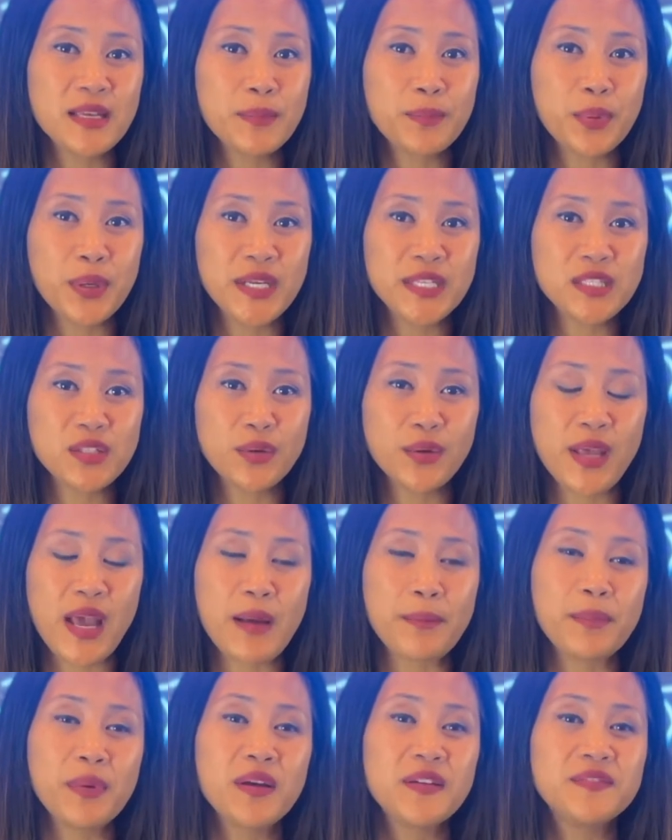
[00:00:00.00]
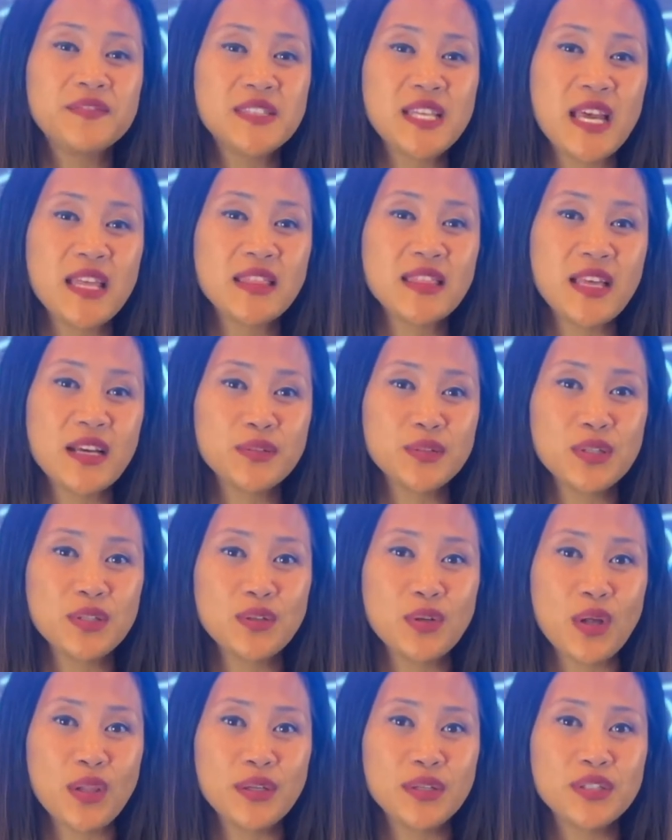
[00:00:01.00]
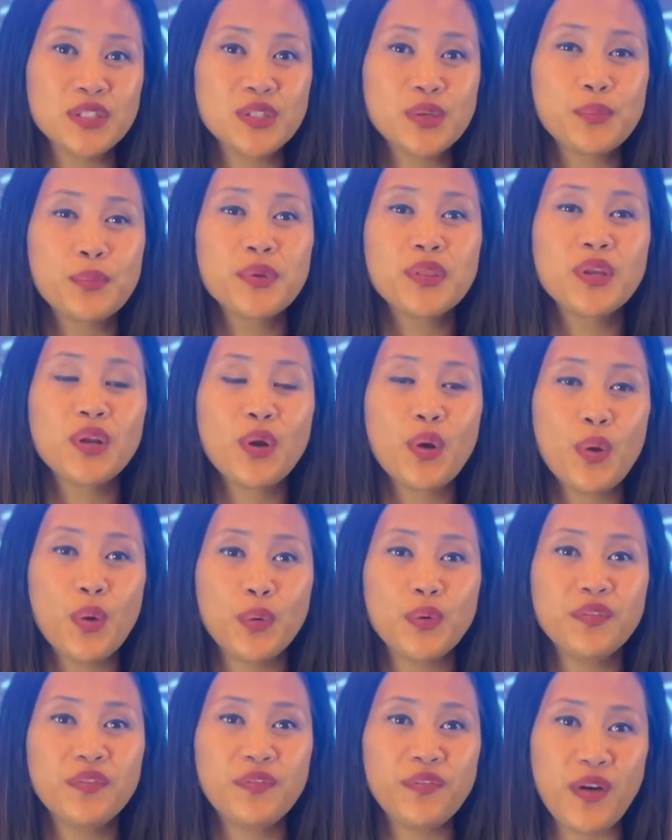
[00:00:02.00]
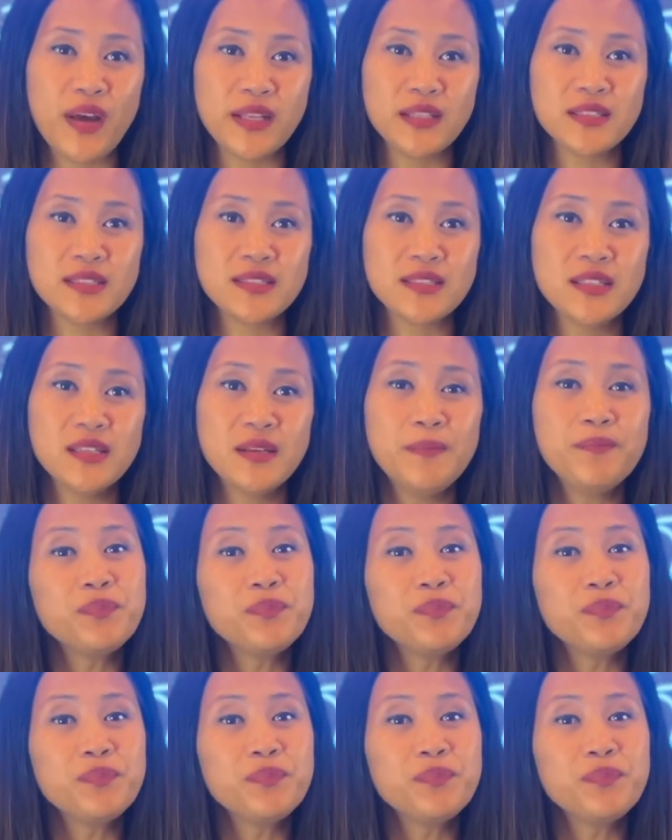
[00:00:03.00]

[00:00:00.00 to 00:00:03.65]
appraisal gap of $10,000 with your own funds.